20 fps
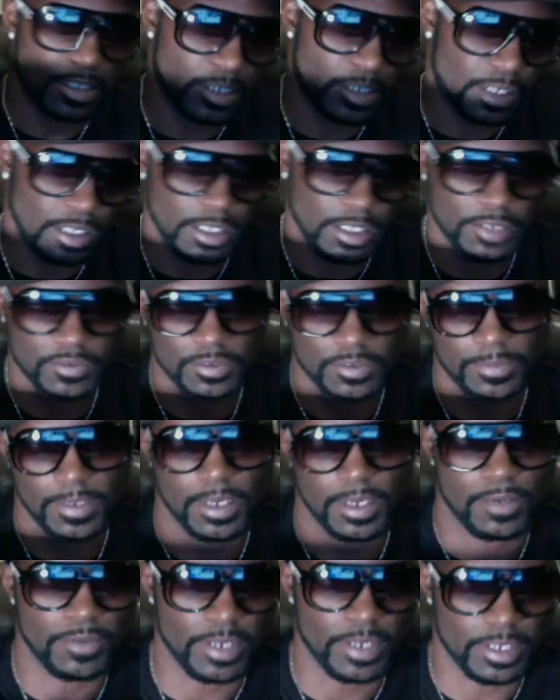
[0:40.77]
a 100
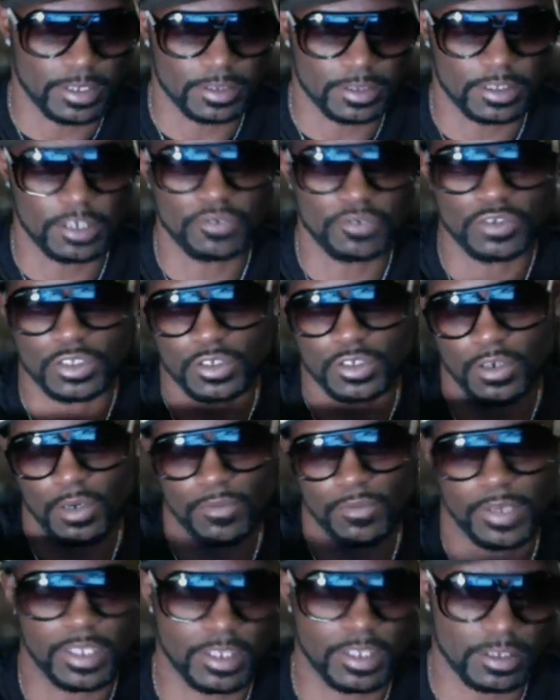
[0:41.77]
mile radius, 100 yard
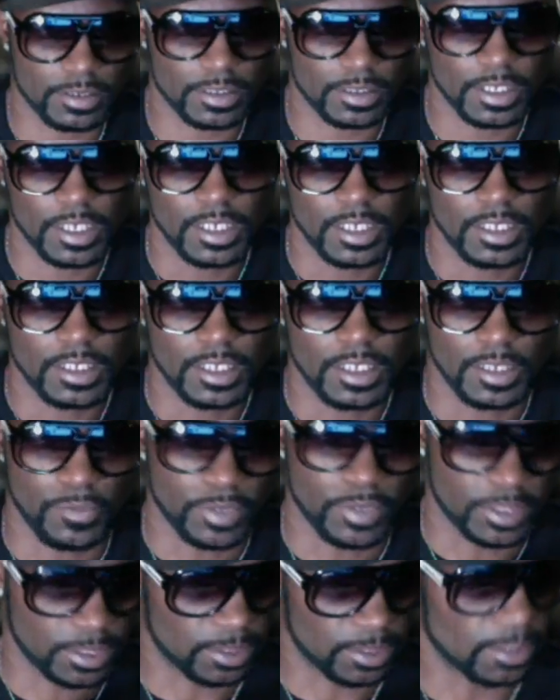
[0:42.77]
radius,
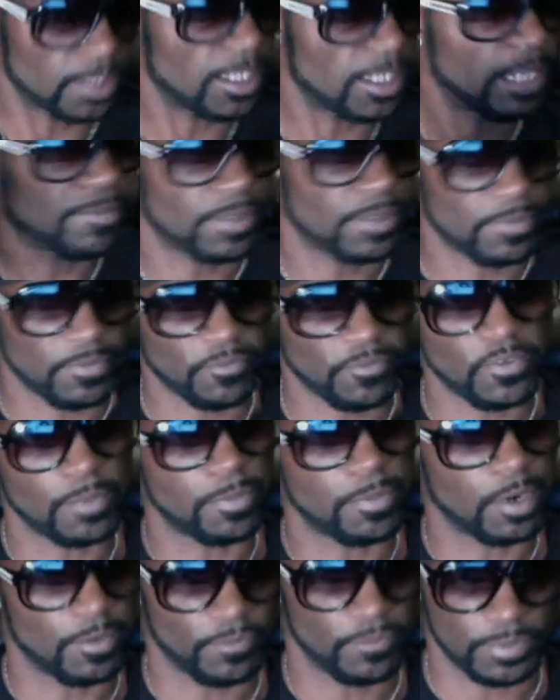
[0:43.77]
which is the length of a
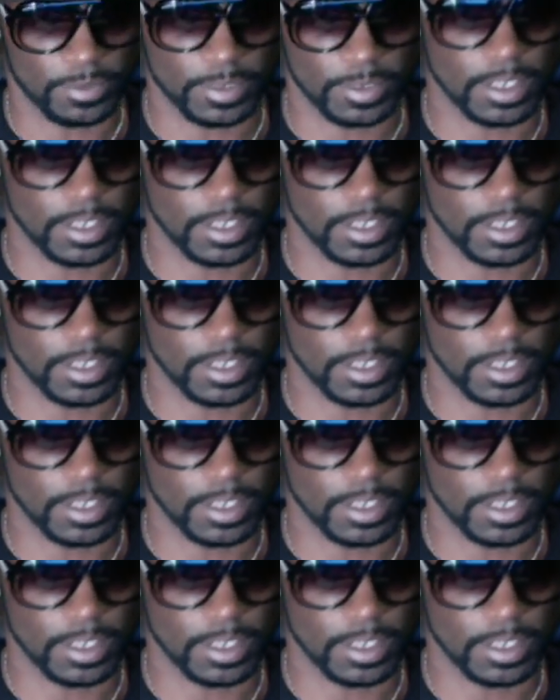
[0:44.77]
football field.